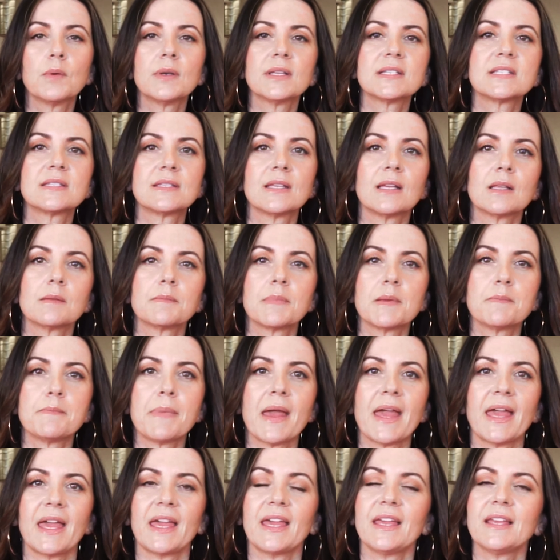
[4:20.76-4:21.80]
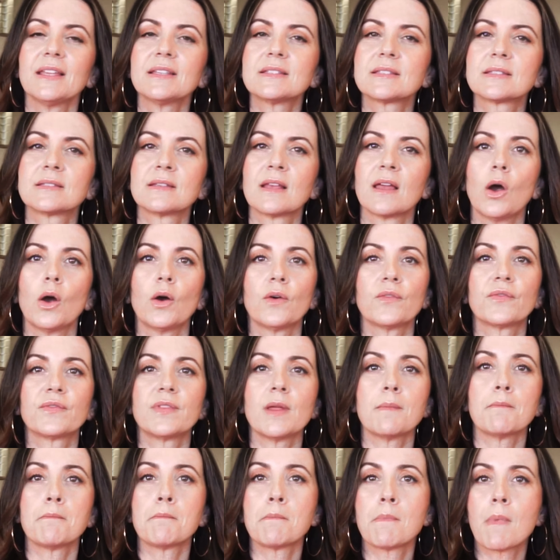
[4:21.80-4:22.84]
will still be based off
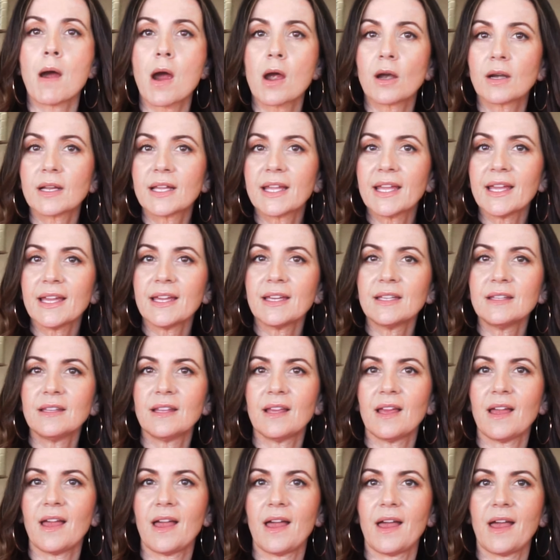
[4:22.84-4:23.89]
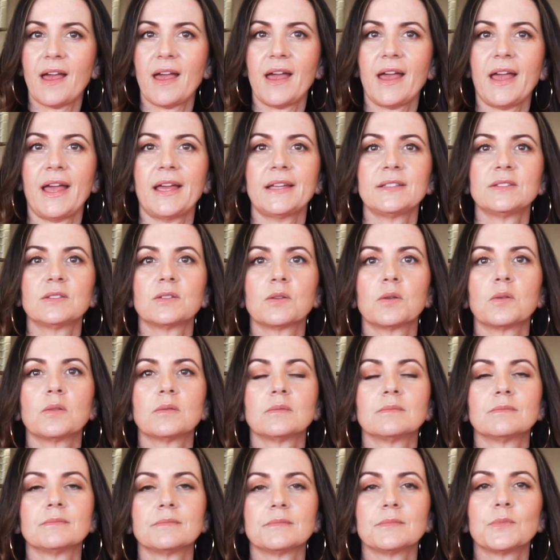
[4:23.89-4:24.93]
the market and
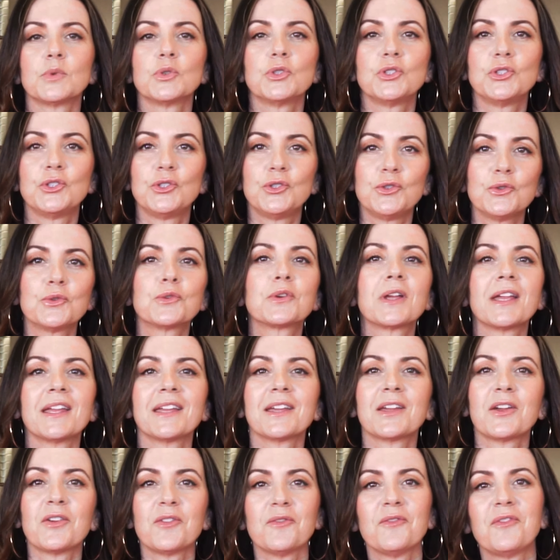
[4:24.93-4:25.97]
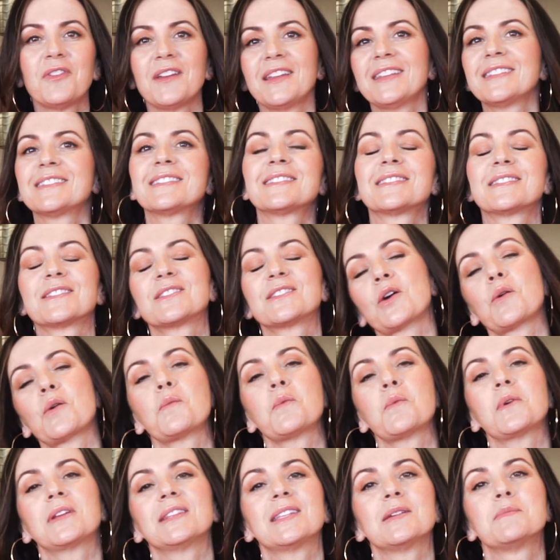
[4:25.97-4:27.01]
what you can convince
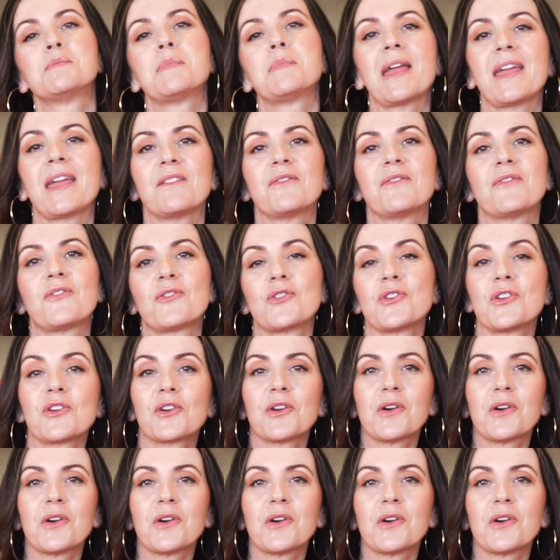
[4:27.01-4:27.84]
someone to pay for your